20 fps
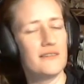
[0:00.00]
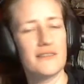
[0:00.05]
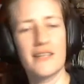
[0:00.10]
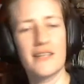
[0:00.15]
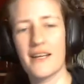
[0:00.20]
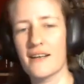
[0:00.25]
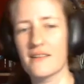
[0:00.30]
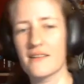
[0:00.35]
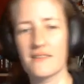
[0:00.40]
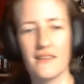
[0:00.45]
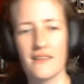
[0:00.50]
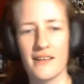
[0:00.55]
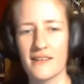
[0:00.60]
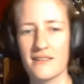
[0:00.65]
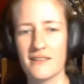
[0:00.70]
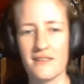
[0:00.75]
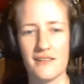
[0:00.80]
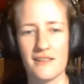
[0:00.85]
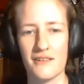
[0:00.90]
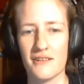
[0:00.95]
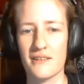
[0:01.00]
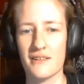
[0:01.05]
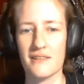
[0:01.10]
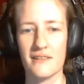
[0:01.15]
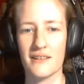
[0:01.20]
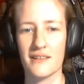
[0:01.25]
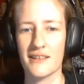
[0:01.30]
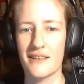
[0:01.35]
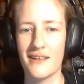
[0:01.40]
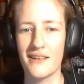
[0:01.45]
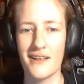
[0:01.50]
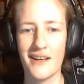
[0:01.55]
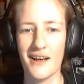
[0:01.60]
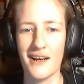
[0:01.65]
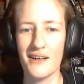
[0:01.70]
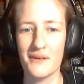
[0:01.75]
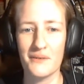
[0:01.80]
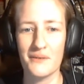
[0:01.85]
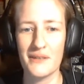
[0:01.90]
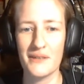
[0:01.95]
Yeah, like seriously,
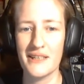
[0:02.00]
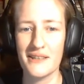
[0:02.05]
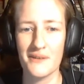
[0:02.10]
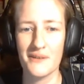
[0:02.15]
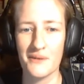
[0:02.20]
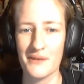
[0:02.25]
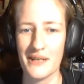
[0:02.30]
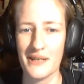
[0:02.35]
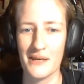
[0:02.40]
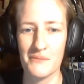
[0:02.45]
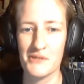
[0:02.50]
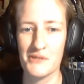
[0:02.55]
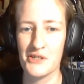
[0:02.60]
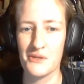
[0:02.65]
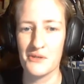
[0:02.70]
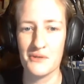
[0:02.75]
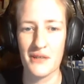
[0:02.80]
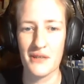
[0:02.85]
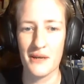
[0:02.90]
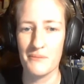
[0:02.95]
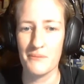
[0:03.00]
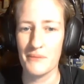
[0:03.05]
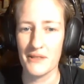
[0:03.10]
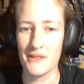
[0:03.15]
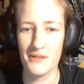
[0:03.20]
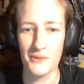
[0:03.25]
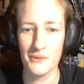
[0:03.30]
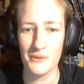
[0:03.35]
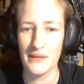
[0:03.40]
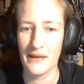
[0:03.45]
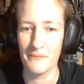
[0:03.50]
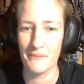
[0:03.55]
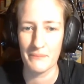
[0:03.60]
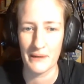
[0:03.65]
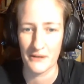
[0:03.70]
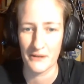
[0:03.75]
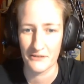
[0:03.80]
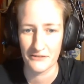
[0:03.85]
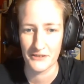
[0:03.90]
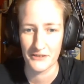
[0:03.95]
I don't need no damn shoes. I'd be doing that
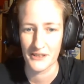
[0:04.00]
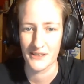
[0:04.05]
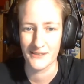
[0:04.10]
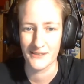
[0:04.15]
barefoot.